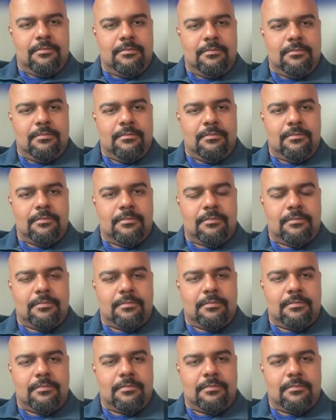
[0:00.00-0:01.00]

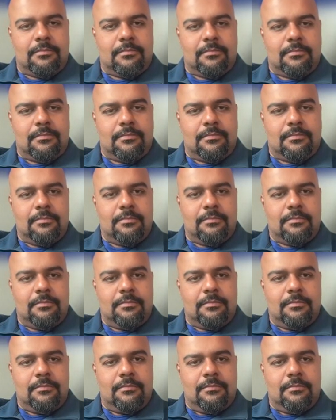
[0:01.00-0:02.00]

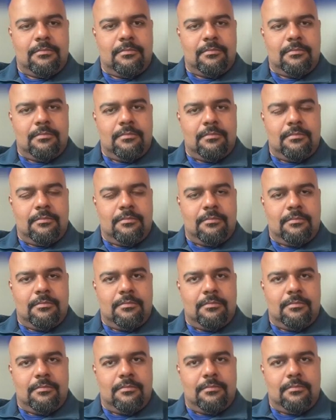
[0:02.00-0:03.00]

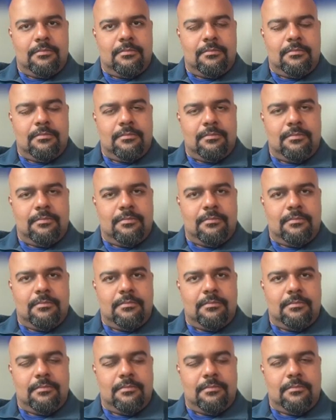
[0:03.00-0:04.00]

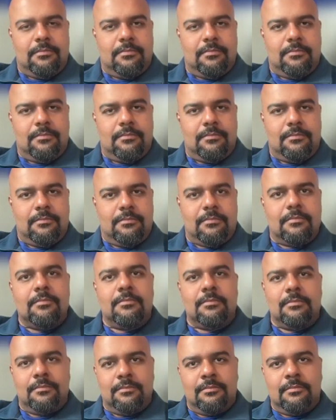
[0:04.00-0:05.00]

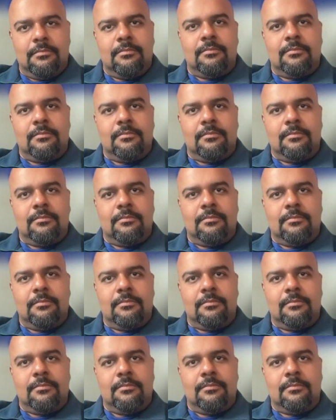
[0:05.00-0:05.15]
(silent)